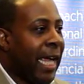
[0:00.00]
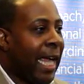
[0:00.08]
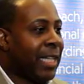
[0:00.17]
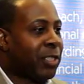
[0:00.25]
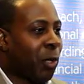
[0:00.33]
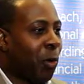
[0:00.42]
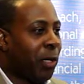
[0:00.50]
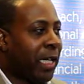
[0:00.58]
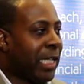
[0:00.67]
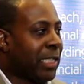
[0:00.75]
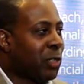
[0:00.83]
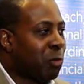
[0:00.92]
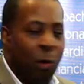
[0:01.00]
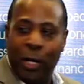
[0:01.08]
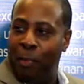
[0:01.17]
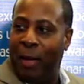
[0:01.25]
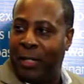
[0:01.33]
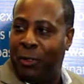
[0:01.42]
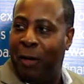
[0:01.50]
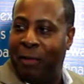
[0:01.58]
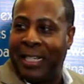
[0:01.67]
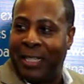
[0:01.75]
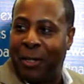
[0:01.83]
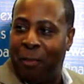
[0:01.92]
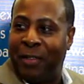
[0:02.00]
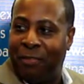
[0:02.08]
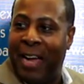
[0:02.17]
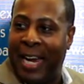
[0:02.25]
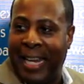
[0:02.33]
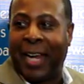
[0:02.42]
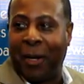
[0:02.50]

And so he just wanted to make sure everything's going to be fine like it